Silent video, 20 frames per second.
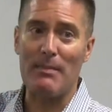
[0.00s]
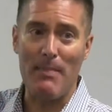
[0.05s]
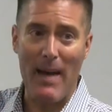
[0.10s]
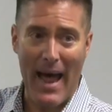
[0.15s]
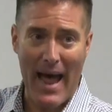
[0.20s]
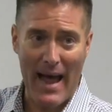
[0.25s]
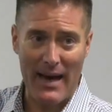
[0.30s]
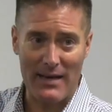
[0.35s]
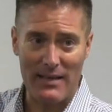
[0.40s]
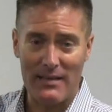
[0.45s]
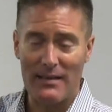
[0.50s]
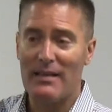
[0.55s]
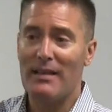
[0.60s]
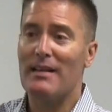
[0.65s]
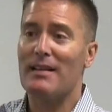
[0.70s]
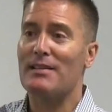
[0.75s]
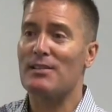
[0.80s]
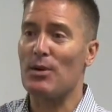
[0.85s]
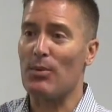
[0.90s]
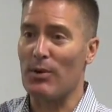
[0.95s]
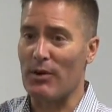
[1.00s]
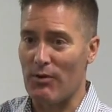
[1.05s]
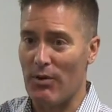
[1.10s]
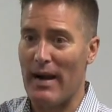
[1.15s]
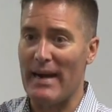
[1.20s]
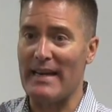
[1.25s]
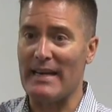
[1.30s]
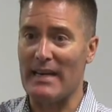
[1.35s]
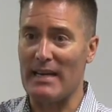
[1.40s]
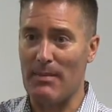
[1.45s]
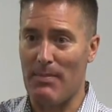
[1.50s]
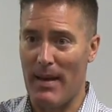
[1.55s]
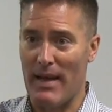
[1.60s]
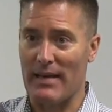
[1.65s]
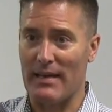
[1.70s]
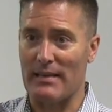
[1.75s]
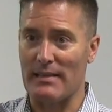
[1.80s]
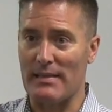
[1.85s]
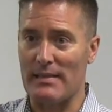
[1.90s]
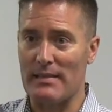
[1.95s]
back so we're creating
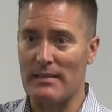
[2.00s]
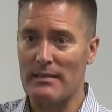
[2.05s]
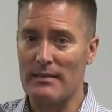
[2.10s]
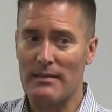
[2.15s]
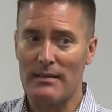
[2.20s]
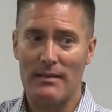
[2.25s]
independence?